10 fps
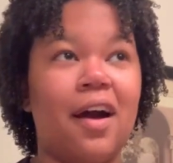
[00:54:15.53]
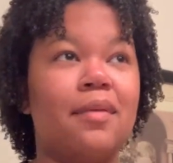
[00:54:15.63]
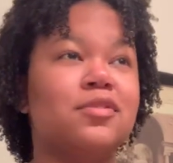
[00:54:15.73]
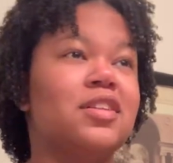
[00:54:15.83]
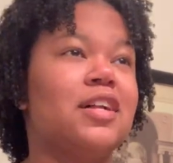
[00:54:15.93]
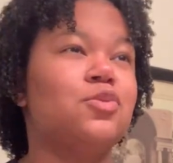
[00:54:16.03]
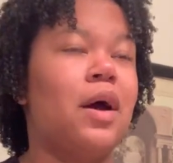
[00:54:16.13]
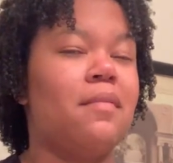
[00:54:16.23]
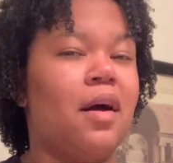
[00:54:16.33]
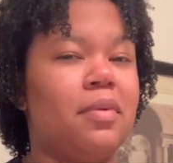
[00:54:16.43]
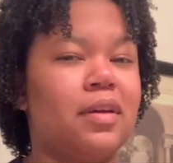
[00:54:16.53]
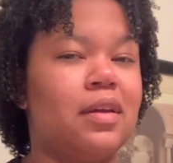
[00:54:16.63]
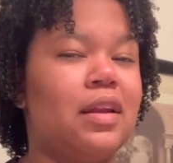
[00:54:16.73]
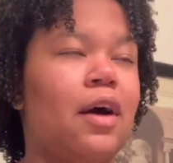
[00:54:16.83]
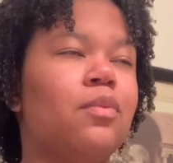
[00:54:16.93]
So that's why I'm not picking it
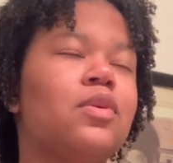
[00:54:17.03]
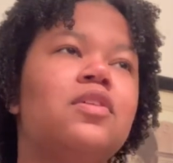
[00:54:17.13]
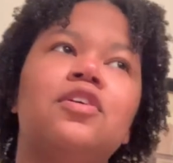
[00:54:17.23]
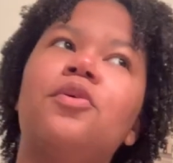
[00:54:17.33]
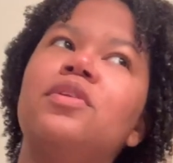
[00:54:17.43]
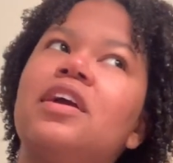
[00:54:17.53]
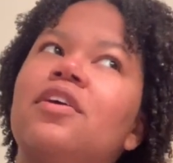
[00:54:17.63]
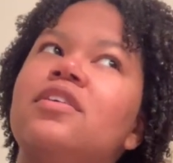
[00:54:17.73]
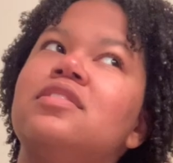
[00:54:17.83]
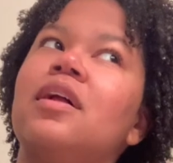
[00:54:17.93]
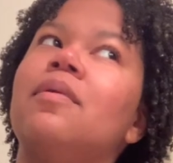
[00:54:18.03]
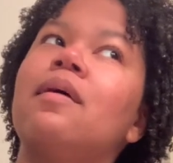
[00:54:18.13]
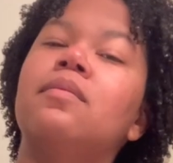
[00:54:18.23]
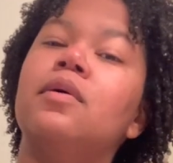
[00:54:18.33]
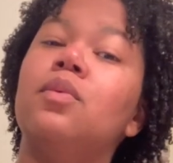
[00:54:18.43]
out. Really the only areas that I
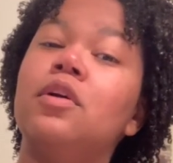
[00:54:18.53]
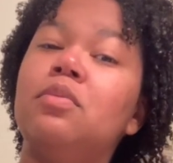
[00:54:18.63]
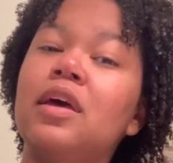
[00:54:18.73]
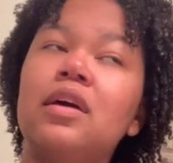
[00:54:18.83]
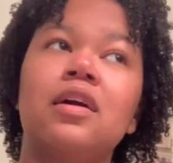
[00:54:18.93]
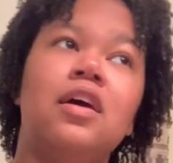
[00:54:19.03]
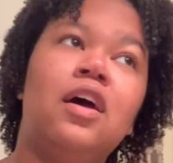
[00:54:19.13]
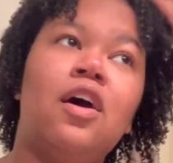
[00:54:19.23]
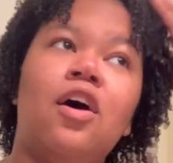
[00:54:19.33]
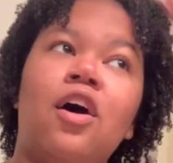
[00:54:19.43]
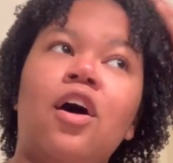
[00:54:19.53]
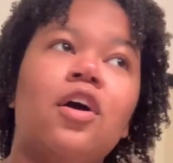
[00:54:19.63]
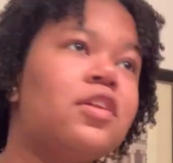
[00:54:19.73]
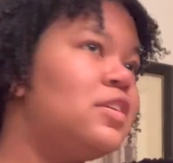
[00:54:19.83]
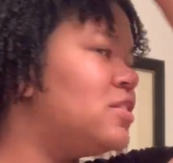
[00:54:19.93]
probably would pick are
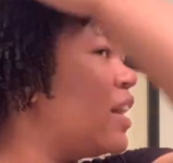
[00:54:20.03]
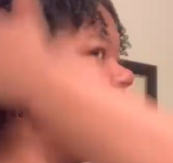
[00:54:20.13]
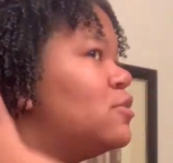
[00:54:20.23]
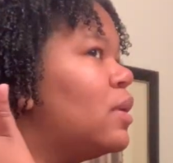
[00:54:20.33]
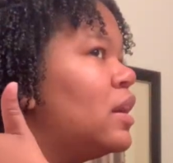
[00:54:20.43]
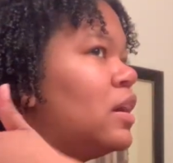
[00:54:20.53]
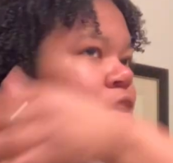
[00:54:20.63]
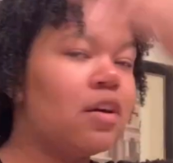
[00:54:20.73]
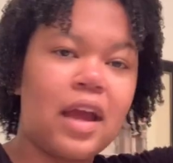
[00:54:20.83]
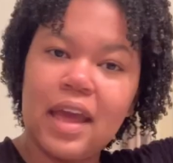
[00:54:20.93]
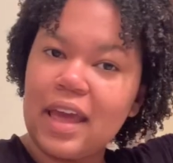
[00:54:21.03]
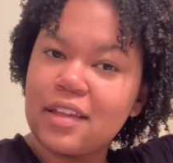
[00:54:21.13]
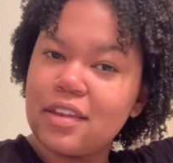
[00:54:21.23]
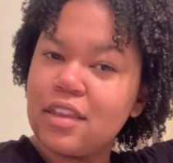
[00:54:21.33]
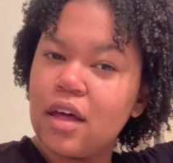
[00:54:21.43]
these sides right here
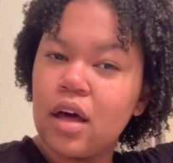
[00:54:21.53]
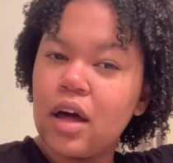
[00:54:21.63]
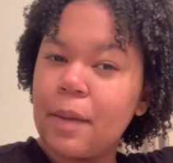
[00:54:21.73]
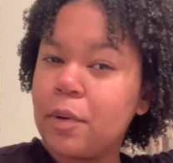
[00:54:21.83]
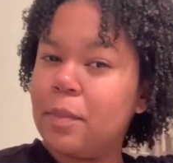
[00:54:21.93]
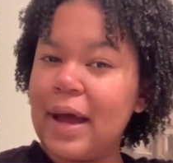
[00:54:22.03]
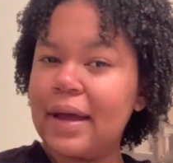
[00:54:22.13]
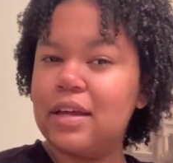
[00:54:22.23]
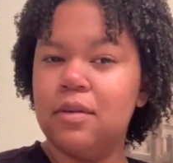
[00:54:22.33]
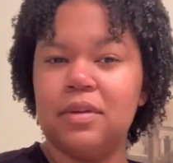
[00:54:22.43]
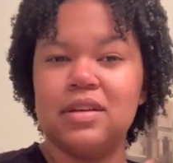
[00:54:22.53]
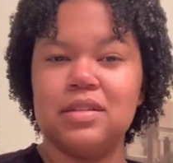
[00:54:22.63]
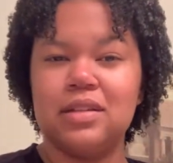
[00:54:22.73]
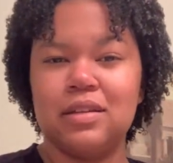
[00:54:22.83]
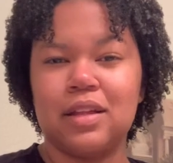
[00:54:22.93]
and the upper back because
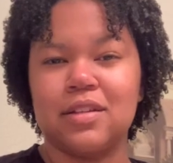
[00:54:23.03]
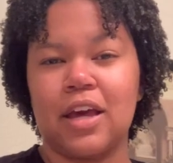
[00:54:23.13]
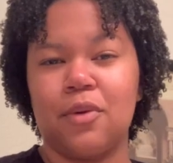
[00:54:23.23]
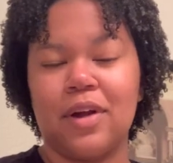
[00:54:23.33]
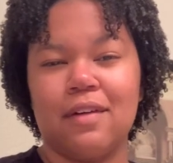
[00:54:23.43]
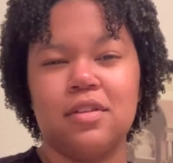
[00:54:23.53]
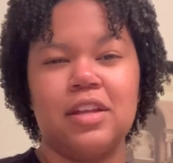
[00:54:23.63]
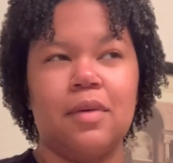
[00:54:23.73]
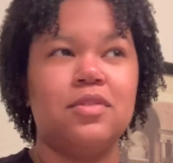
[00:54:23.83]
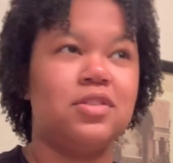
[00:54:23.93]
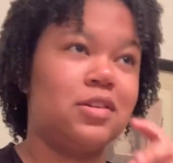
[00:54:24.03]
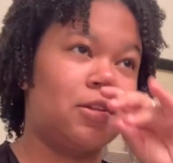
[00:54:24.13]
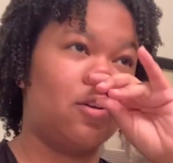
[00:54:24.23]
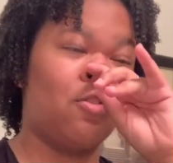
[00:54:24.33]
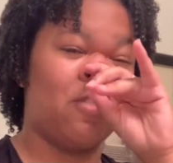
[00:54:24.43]
that's kind of where I have the damage and it's a
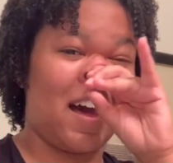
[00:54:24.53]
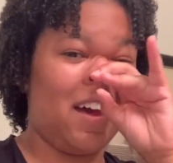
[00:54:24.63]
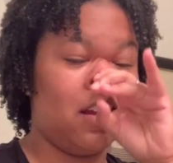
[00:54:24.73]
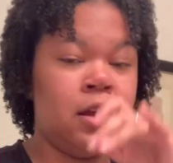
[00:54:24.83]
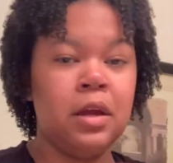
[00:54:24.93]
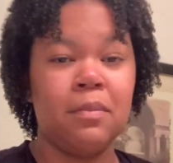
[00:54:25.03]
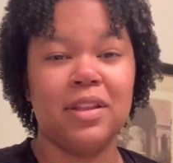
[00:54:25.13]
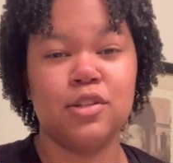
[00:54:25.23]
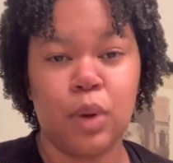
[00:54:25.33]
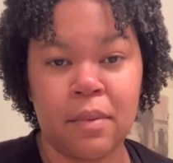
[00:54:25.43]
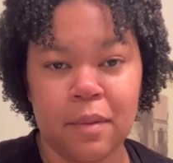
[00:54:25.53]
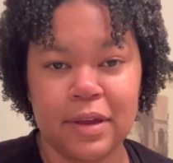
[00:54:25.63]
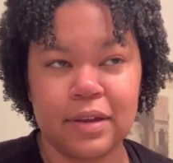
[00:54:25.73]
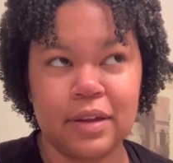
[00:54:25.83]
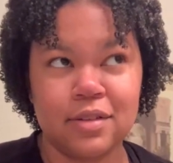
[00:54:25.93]
little flat, but that's why I'm not
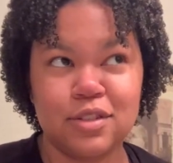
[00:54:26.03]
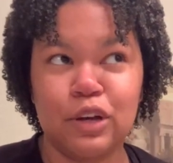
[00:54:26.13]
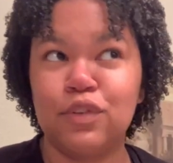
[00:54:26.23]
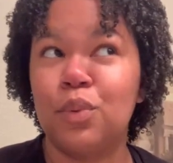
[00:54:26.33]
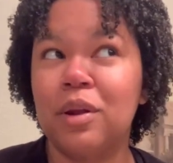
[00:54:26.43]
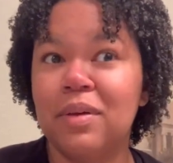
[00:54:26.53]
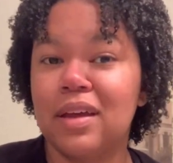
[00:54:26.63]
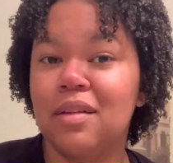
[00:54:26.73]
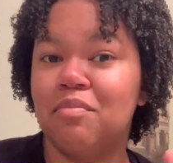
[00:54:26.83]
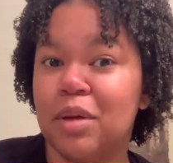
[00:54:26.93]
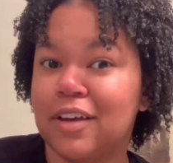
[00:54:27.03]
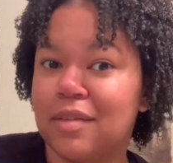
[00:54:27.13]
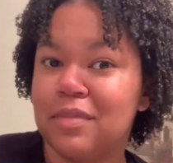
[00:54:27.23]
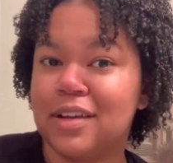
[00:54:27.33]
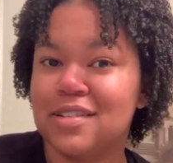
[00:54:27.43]
picking it. So if you want to pick it
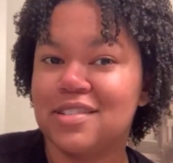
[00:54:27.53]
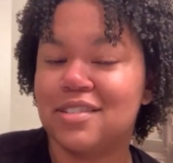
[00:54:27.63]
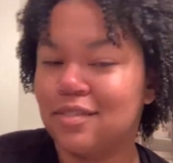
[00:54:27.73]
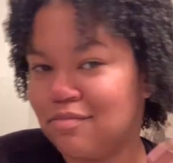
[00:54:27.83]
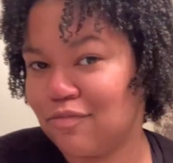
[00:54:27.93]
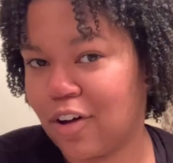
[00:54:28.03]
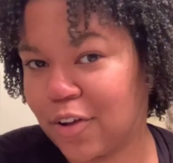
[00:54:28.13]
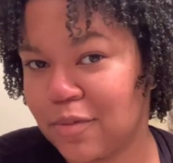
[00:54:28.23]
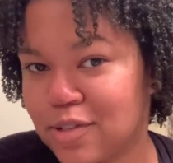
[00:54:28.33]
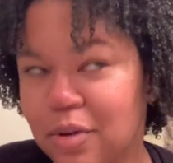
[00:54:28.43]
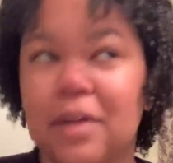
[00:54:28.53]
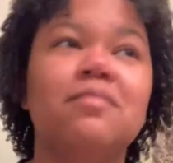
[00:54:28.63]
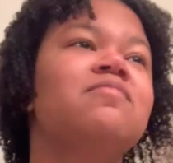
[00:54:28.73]
because volume is great.